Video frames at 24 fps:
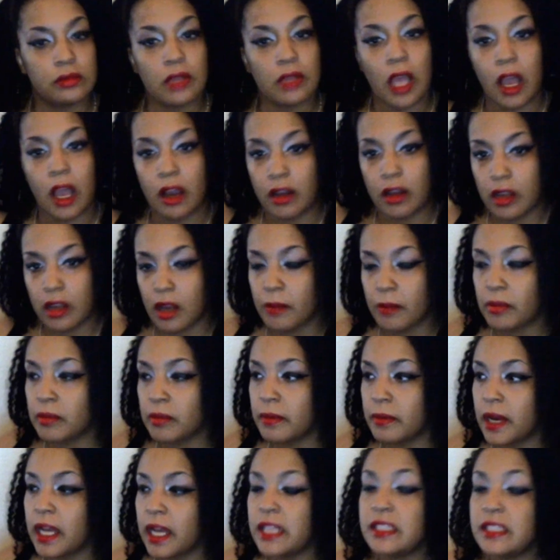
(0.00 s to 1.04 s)
I'll
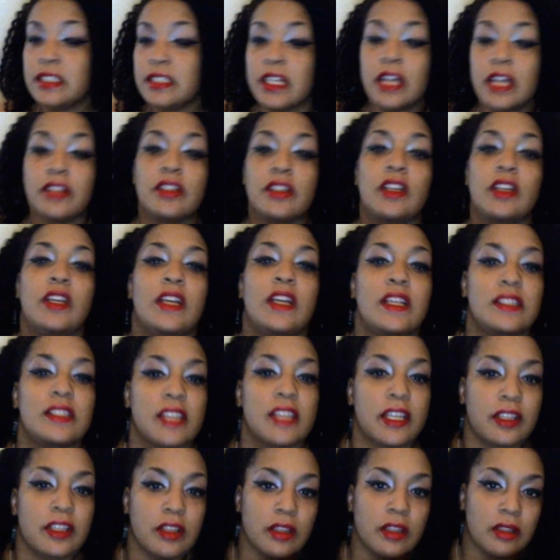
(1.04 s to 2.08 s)
compromise. Now it's
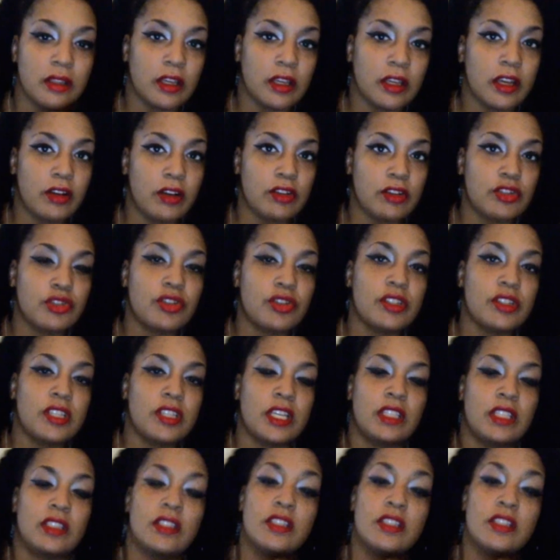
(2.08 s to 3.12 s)
like Aries is going to
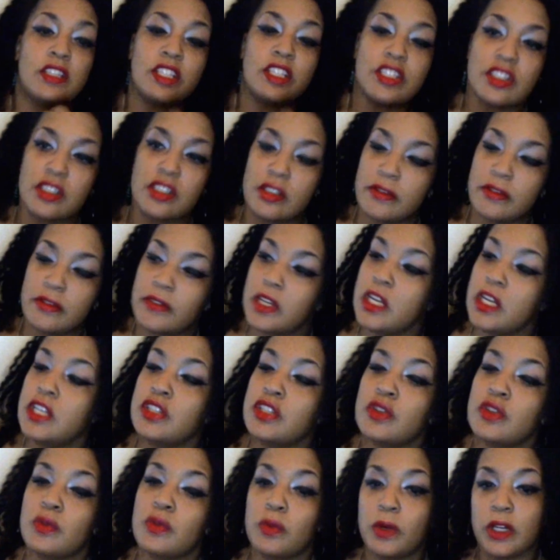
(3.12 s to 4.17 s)
take the initiative
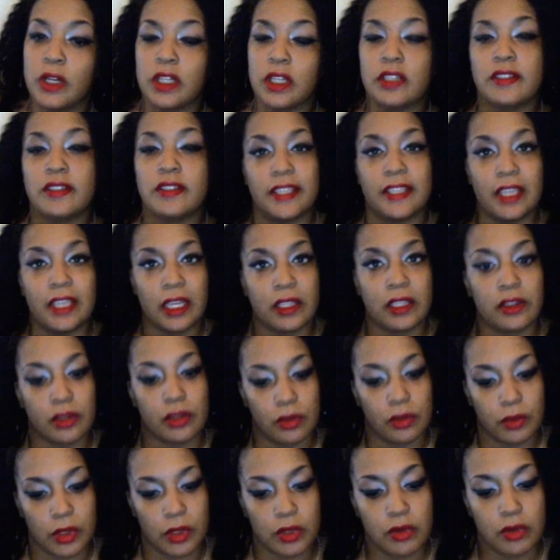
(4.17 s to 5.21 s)
to work
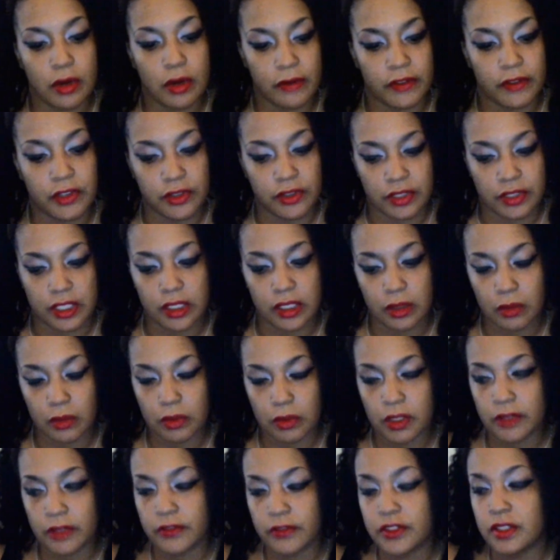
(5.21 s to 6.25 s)
together with whoever they're dealing
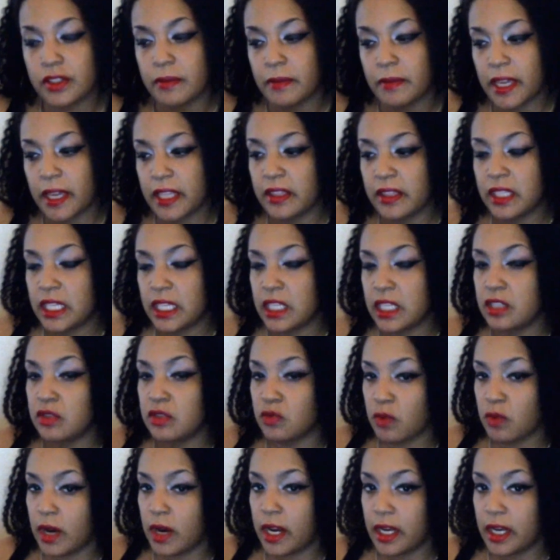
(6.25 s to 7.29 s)
with to make things
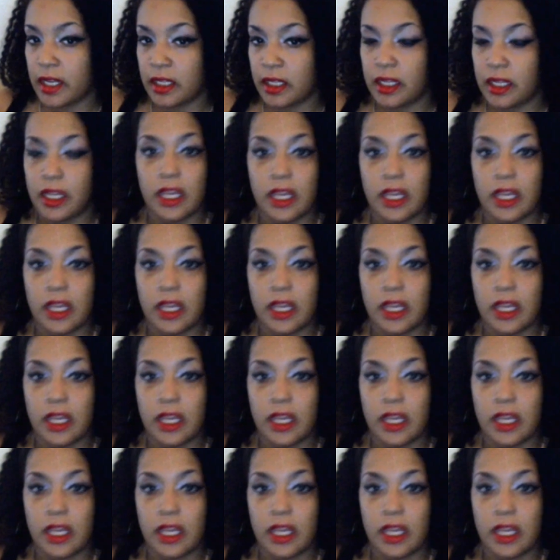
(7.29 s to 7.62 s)
right.